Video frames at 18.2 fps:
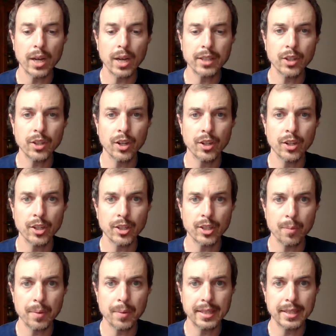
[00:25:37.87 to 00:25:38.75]
what an
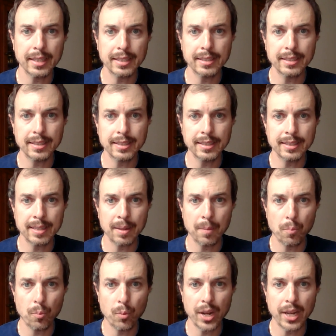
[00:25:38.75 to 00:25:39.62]
automated
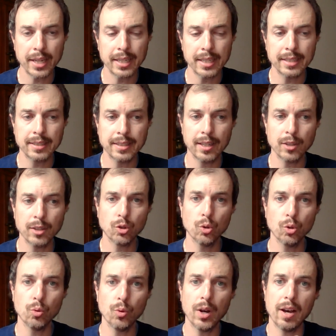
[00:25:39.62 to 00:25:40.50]
system bring, it's
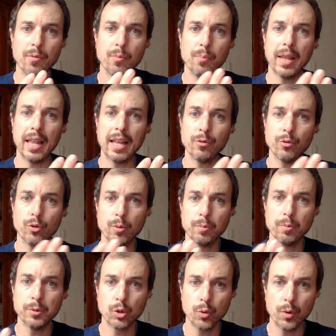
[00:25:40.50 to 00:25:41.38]
also to have
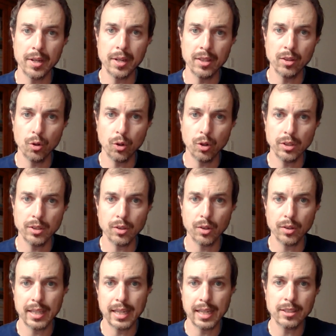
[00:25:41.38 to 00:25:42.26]
platform screen doors.
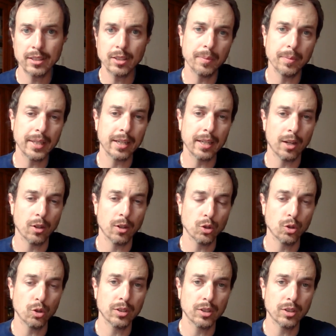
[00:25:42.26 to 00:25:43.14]
So that's something
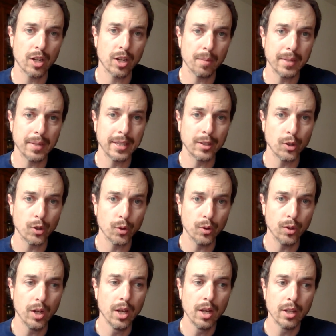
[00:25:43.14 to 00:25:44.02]
also is going to be
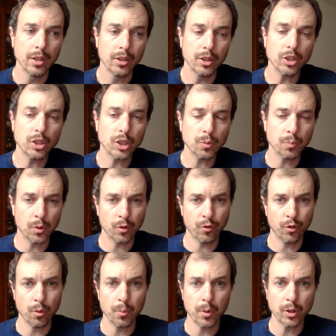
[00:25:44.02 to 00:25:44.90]
new, not just
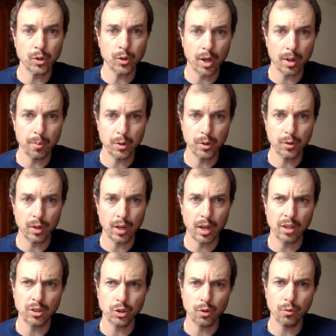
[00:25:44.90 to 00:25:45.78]
more for Montreal, but
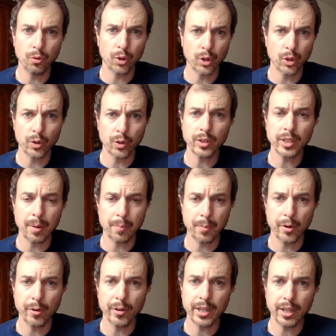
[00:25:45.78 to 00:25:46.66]
also for North
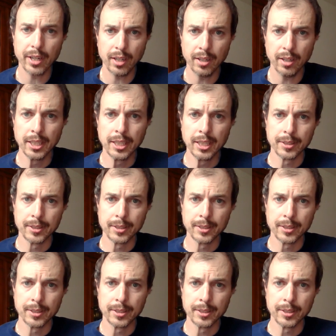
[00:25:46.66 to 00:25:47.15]
America.